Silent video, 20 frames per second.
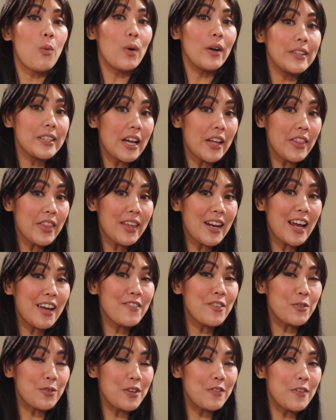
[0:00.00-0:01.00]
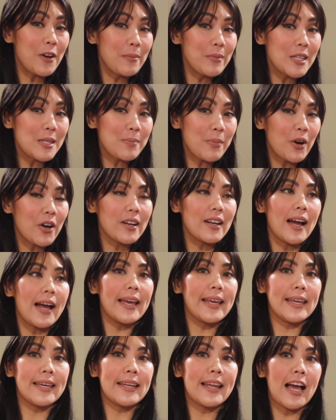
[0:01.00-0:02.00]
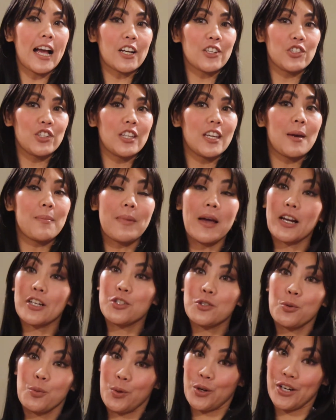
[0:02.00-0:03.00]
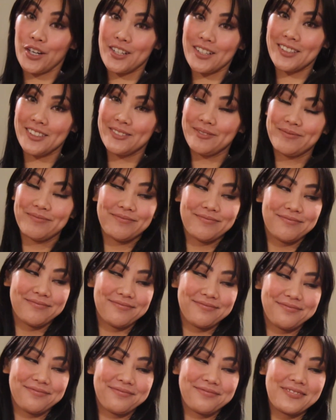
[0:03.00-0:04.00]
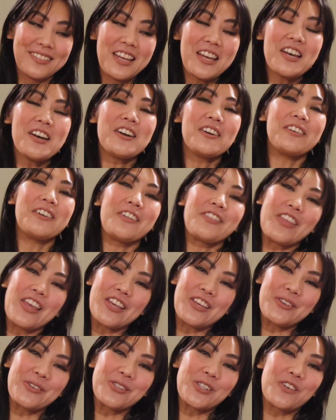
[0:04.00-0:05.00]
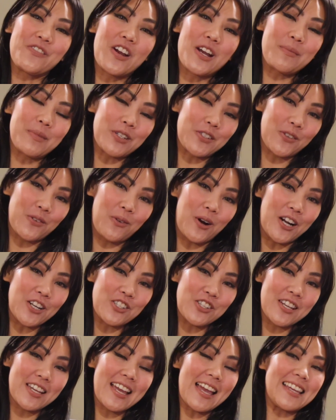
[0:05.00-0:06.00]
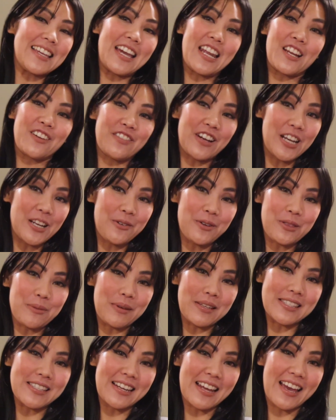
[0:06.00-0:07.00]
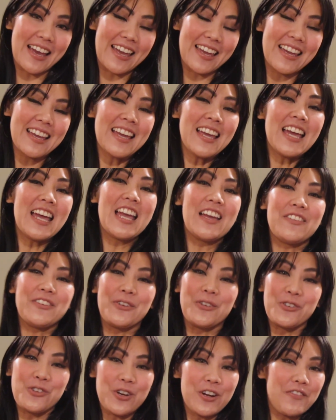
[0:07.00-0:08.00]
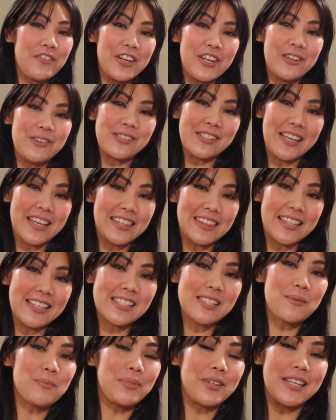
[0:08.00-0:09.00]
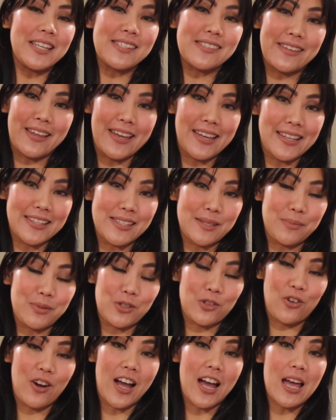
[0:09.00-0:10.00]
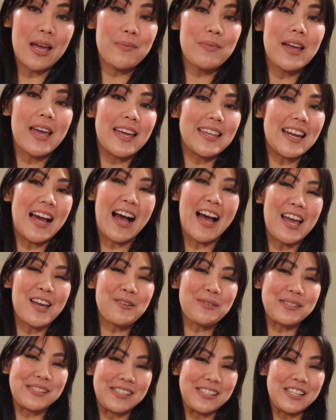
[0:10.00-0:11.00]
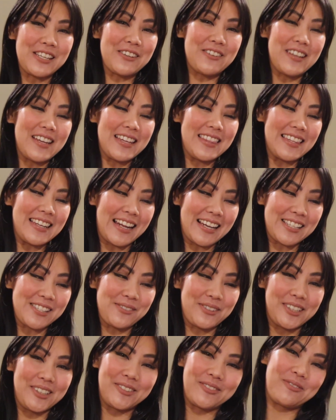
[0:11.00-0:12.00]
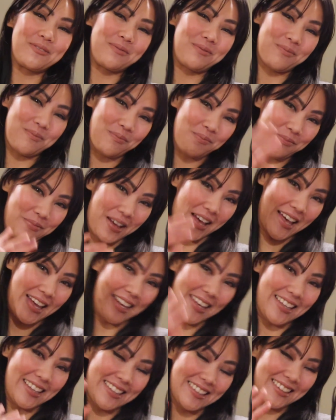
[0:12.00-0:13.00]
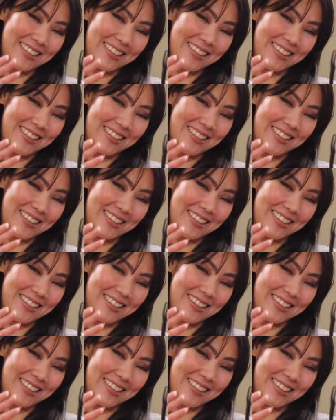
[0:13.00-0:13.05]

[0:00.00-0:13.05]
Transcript: Well, now that I've refilmed this part, I can actually get back to work. Well, thank you so very much for watching and getting ready with me today. If you enjoy videos like this, please like and subscribe, and I will see you in the next one. Bye.